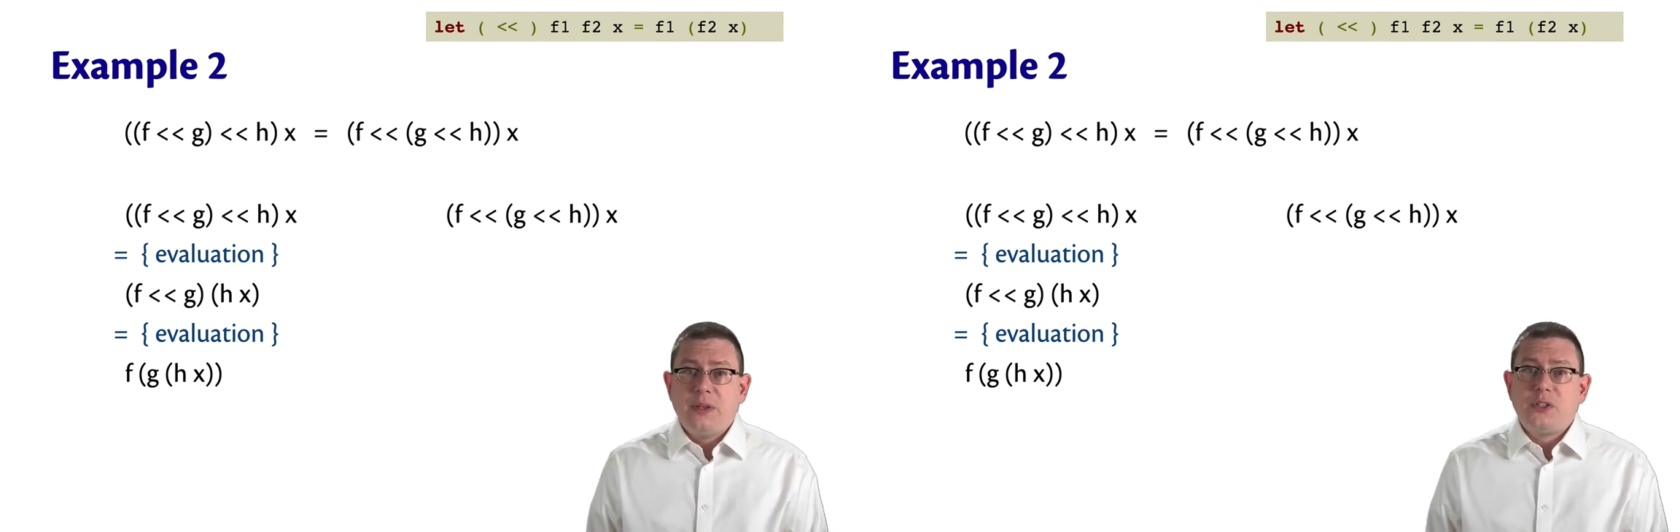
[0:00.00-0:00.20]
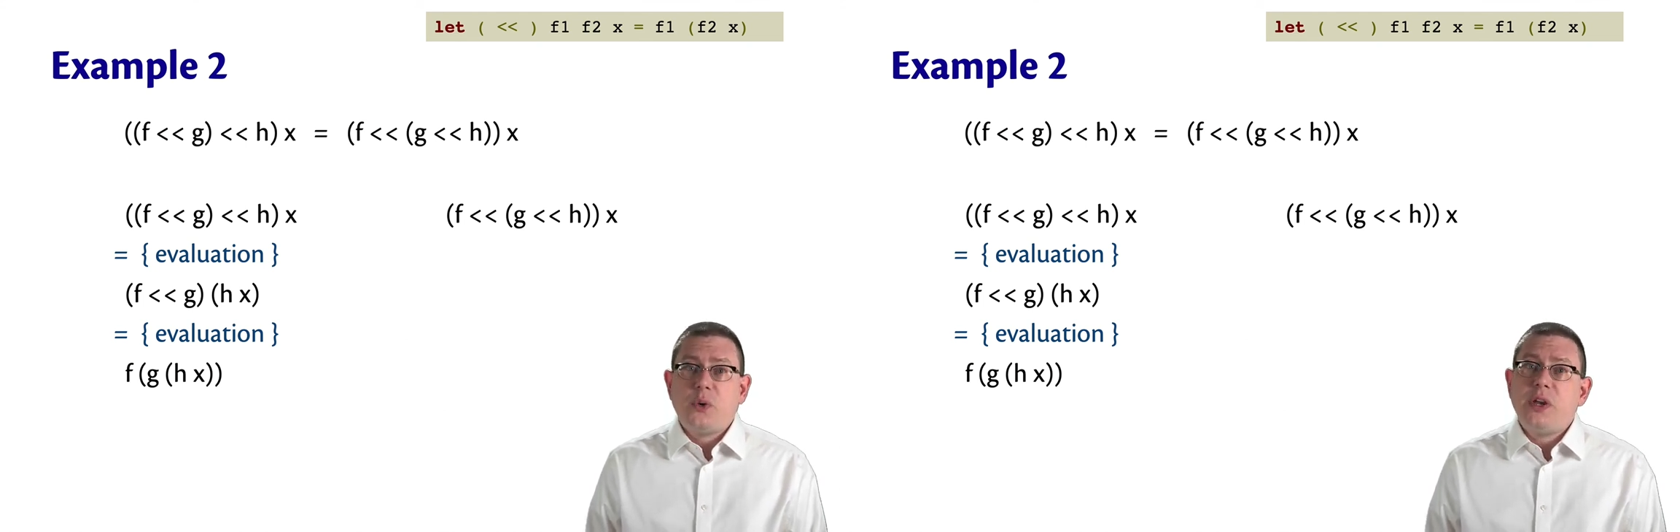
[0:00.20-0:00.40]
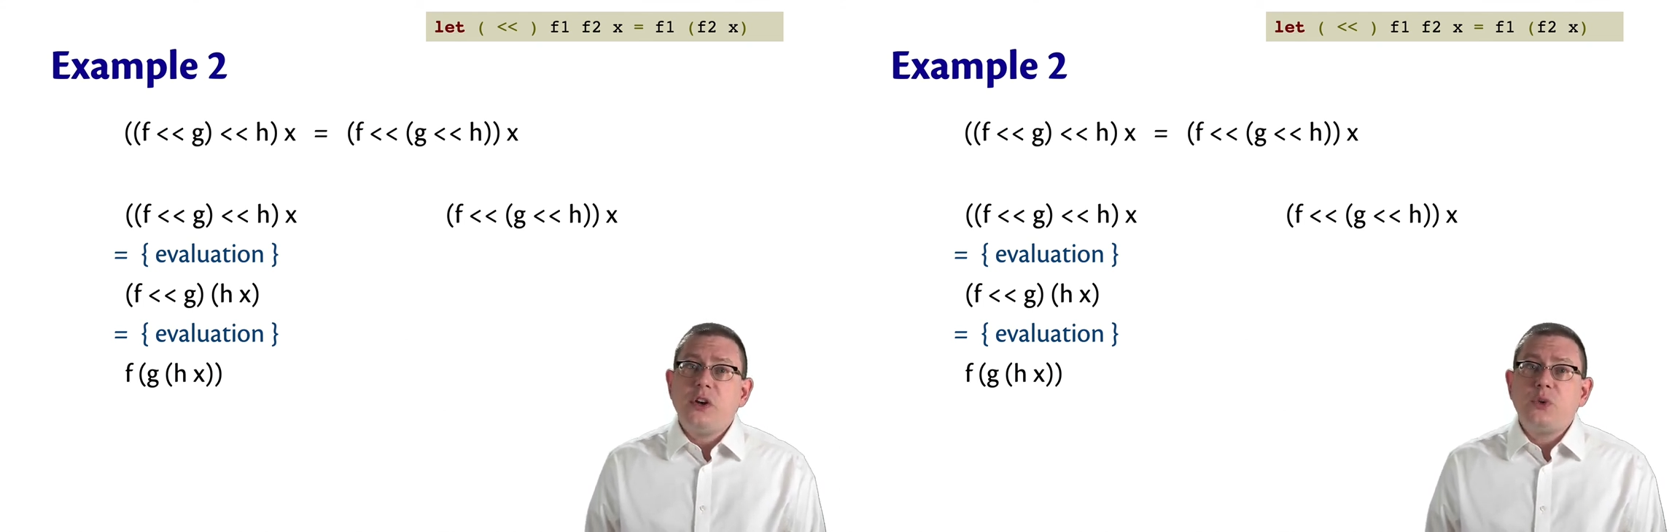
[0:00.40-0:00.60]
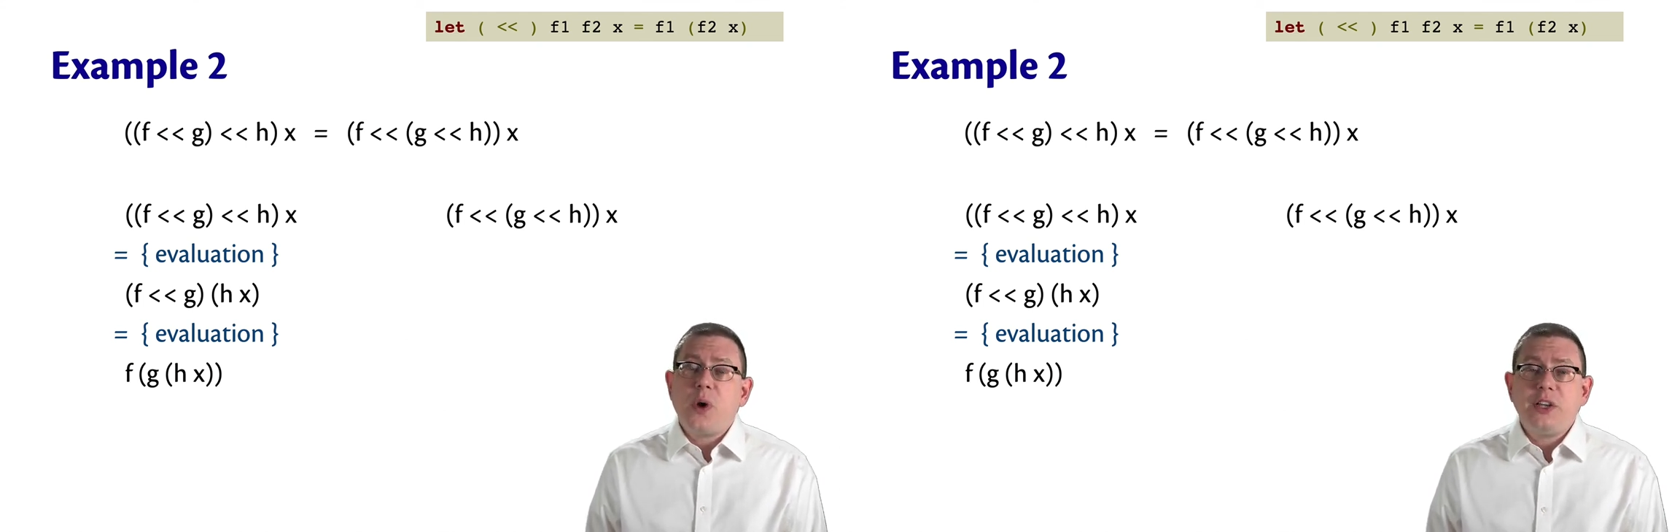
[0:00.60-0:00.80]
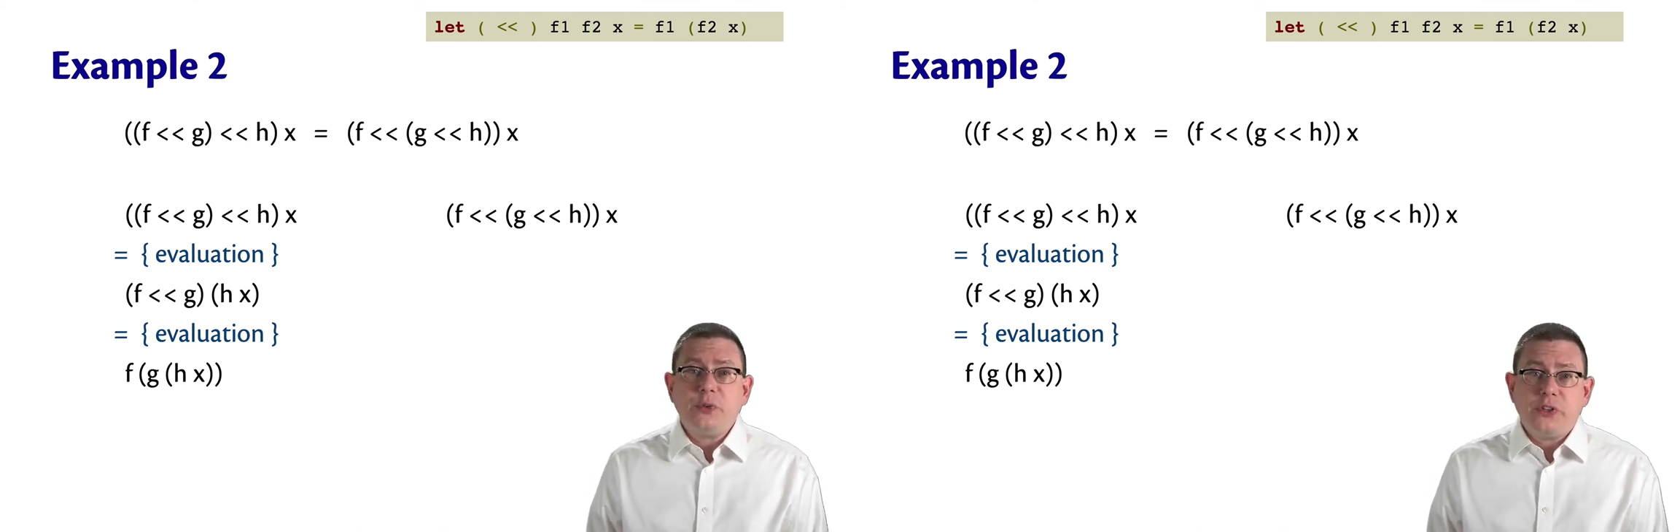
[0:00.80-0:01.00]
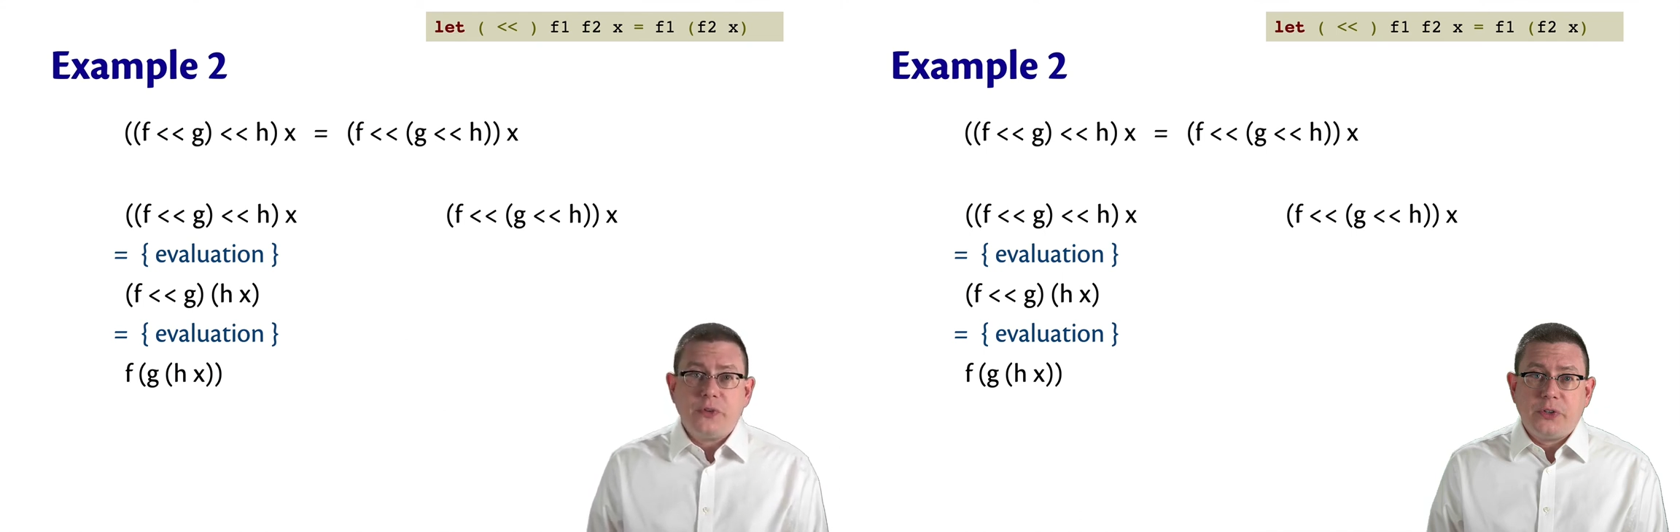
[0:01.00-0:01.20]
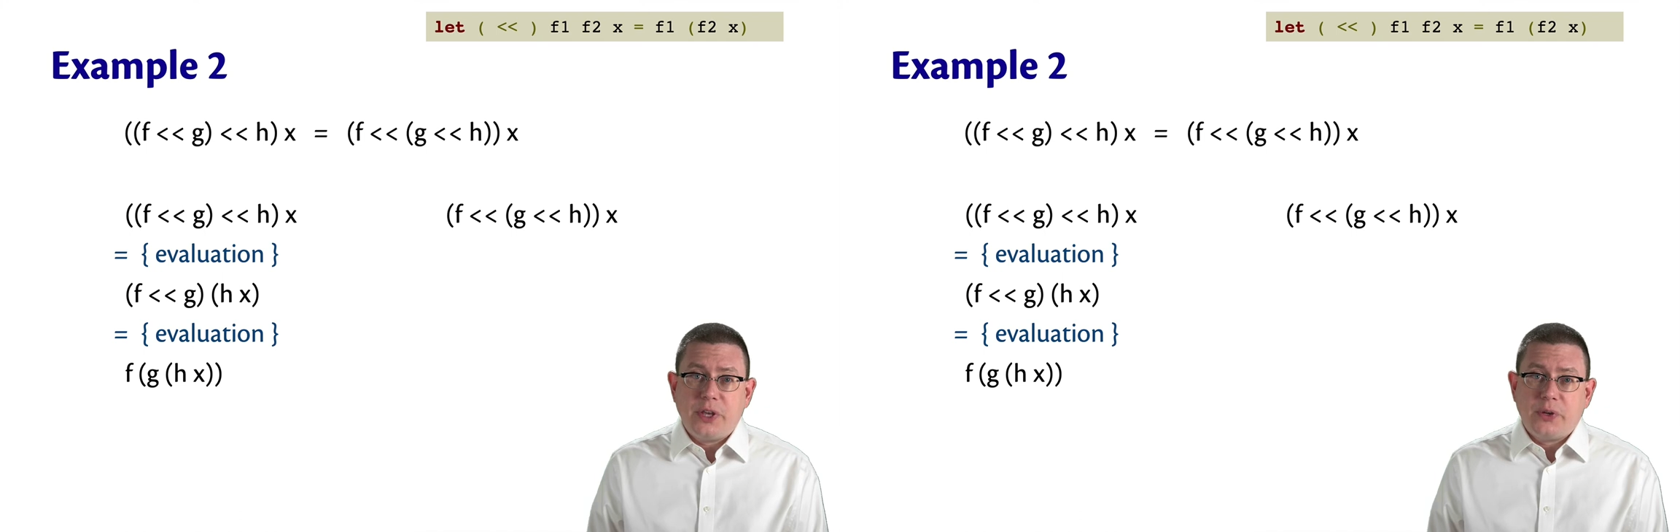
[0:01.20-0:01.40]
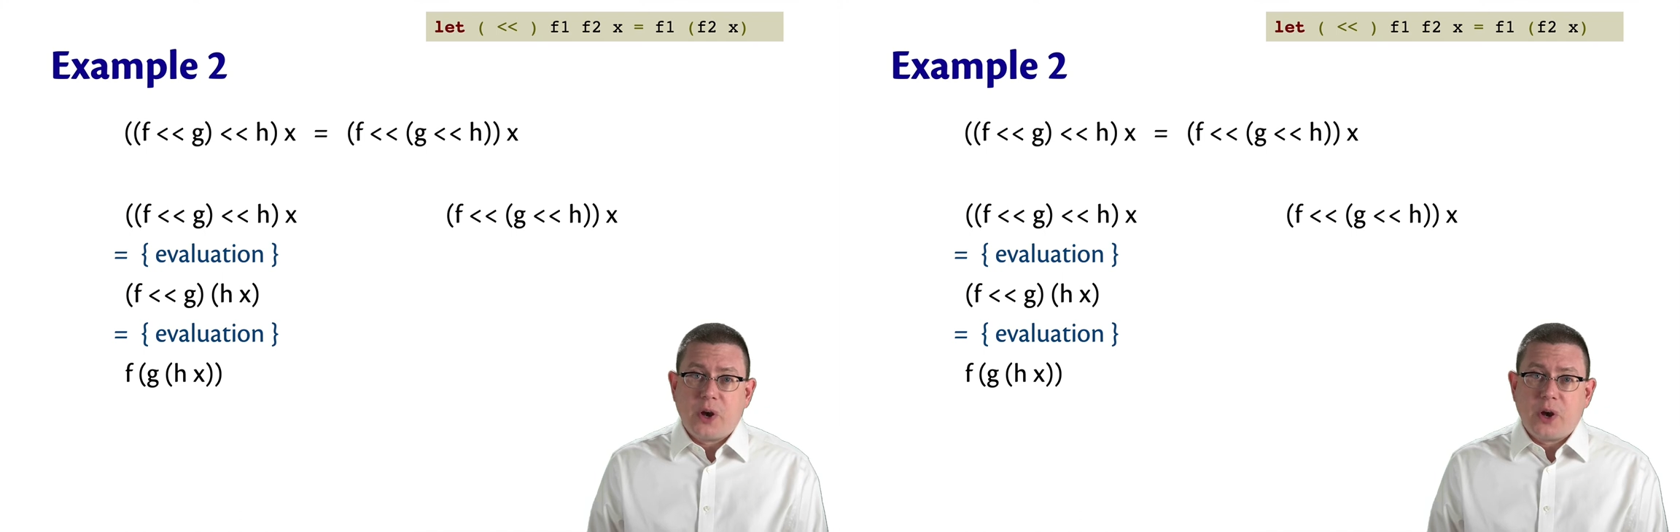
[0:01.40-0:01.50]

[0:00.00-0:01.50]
So here's where I switch over to the other